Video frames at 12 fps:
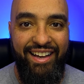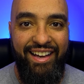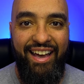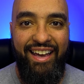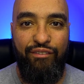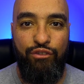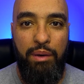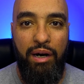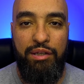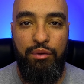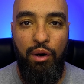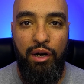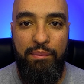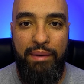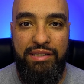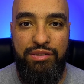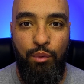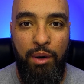Hey everybody, welcome
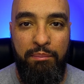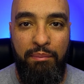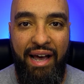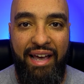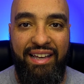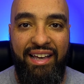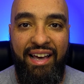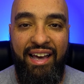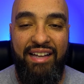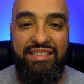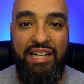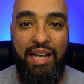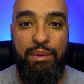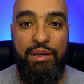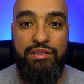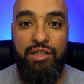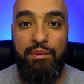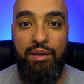back to One Mike, and today I'm here
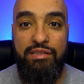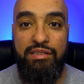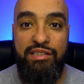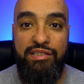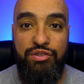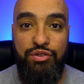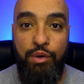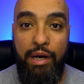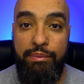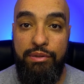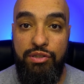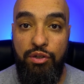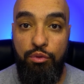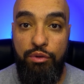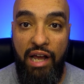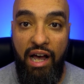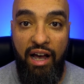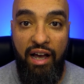to talk about season 2, episode
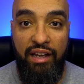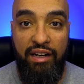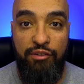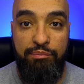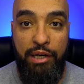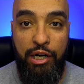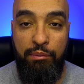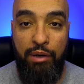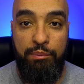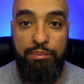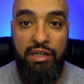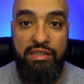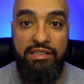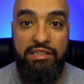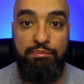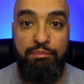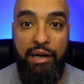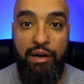9 of Paramount
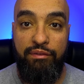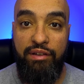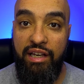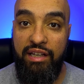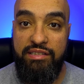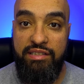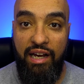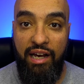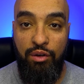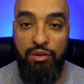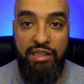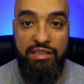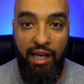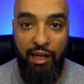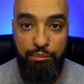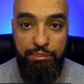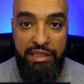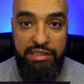Plus's Mayor of Kingstown,
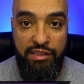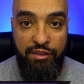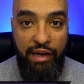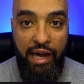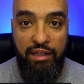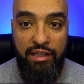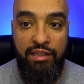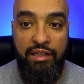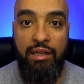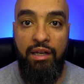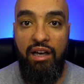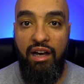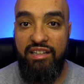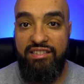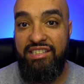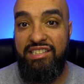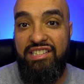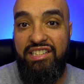entitled Peace in the Valley. Uh,
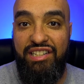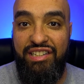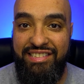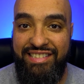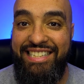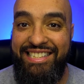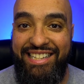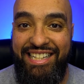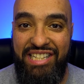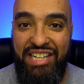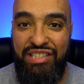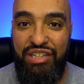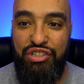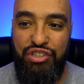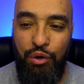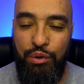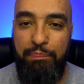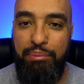since, this isn't, since this isn't a
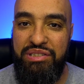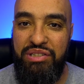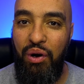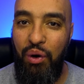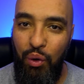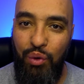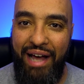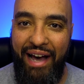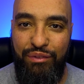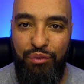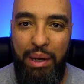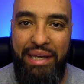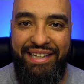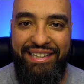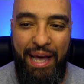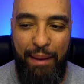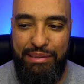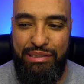show that puts a whole lot of weight
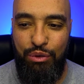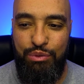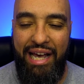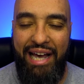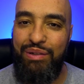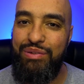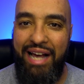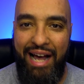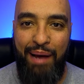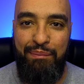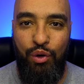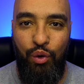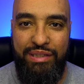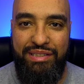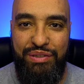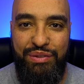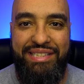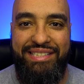into episode titles, I'm going to
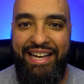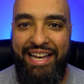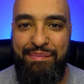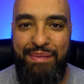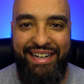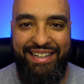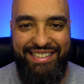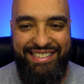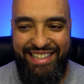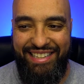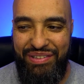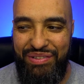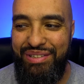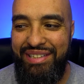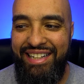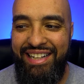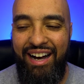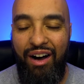do the same and continue.
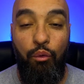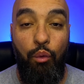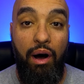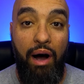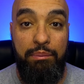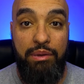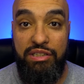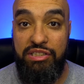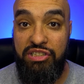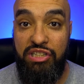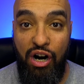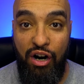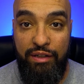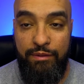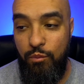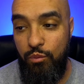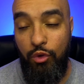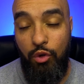Uh, well, I'm going to start
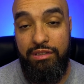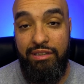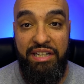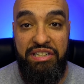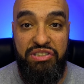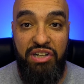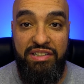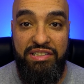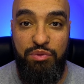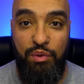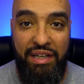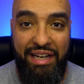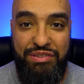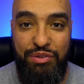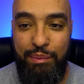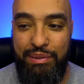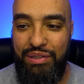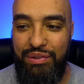which is a late start since we only got two
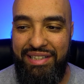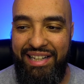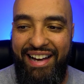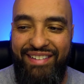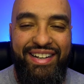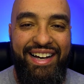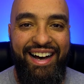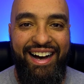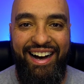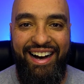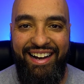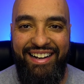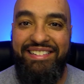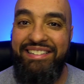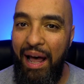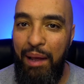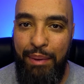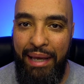episodes left, uh,
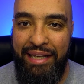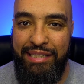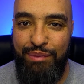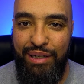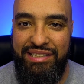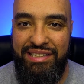not paying as much